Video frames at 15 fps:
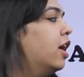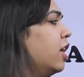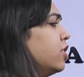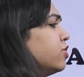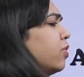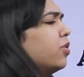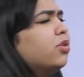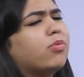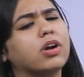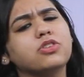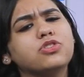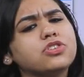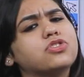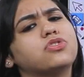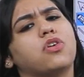So you are
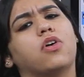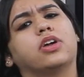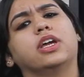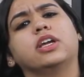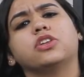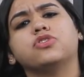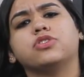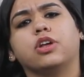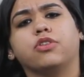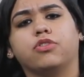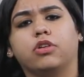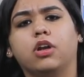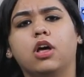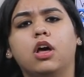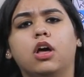just talking in
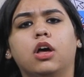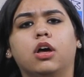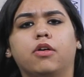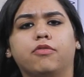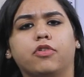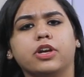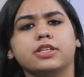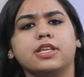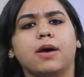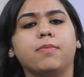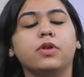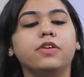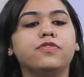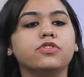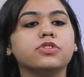general. For
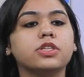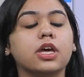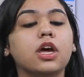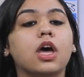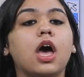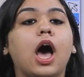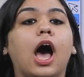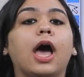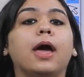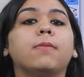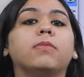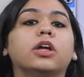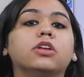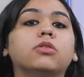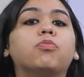example, if you say, I
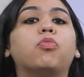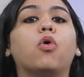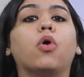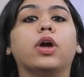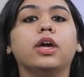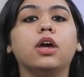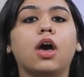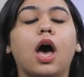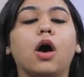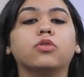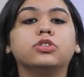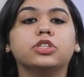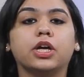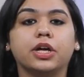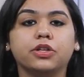met a boy
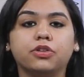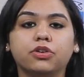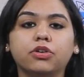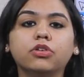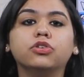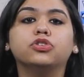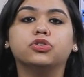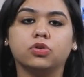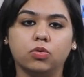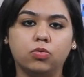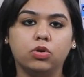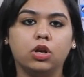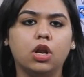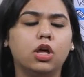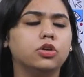outside the school.
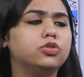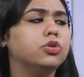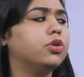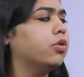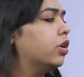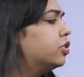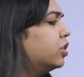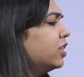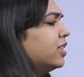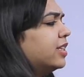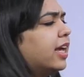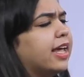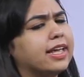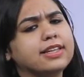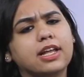So you are just
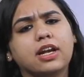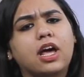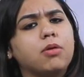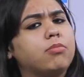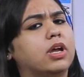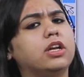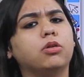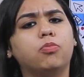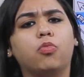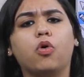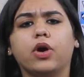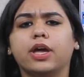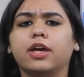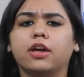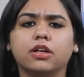saying that I met a
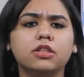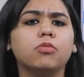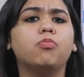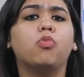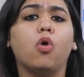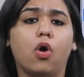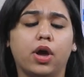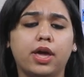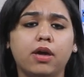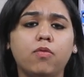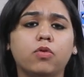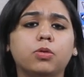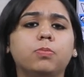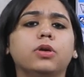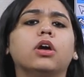boy. Here the boy
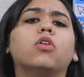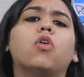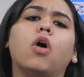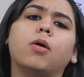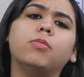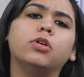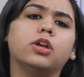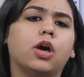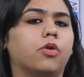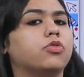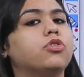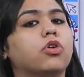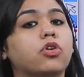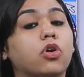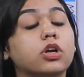would be a common noun.
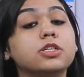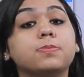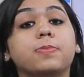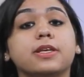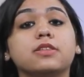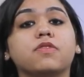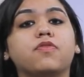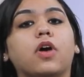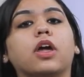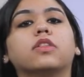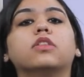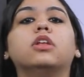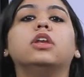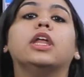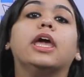You are not specifying
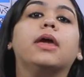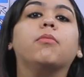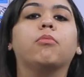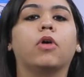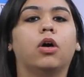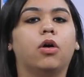the name.